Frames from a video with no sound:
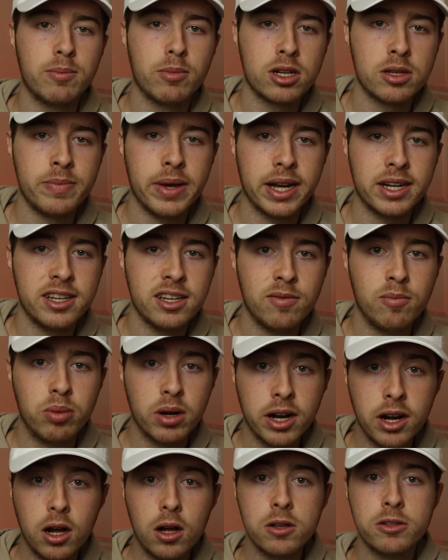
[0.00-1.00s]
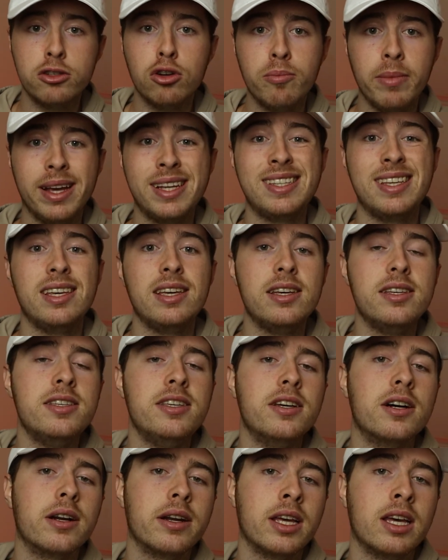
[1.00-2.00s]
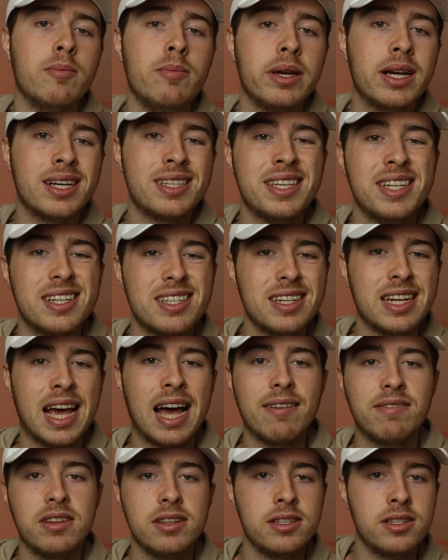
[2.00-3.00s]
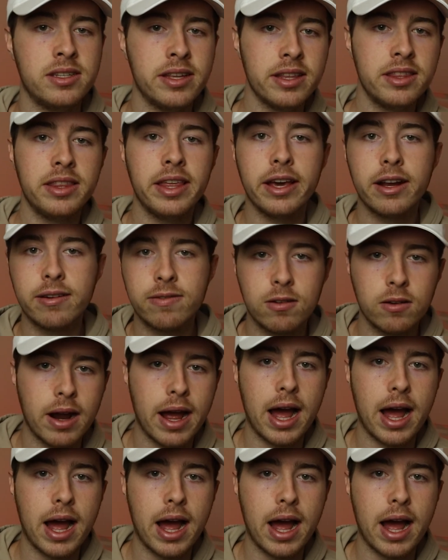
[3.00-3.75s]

perspective, but it also makes it easy on him because he doesn't have to sit there for